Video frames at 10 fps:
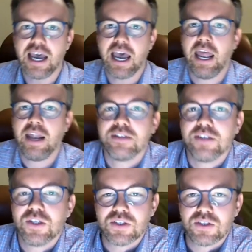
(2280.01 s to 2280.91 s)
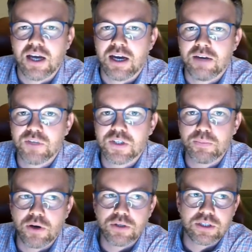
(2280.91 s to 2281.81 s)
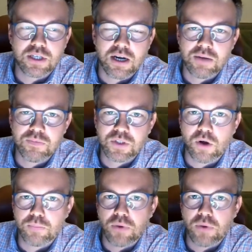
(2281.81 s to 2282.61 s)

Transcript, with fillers: And this is um, this approach um, is called